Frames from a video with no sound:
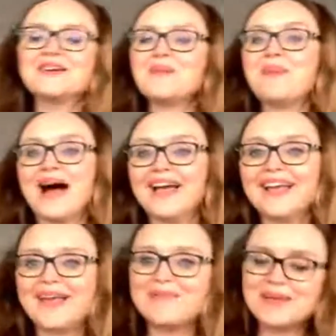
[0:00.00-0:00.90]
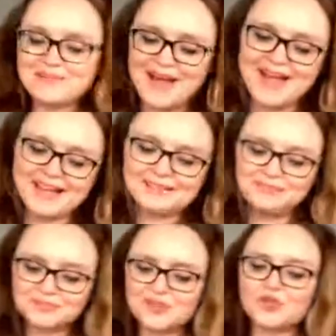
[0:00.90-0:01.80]
Bye, Amy. Bye.
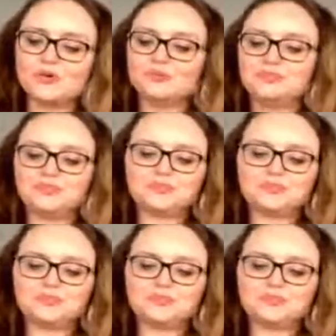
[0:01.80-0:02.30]
So